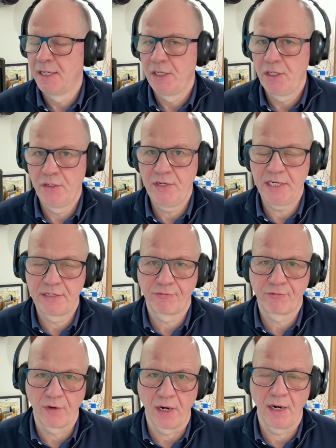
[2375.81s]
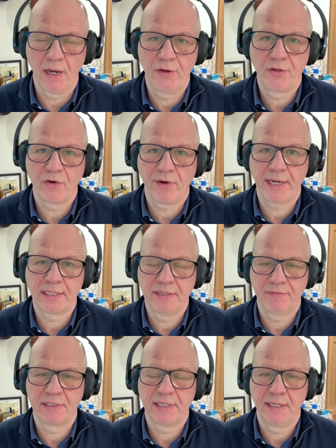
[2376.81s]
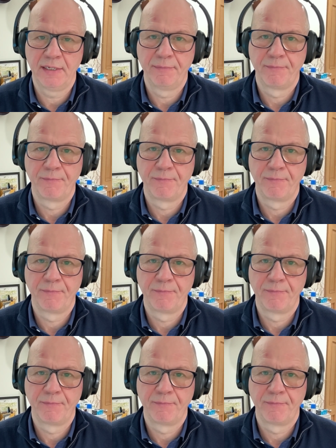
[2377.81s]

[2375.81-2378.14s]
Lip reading: you need to front load your activity,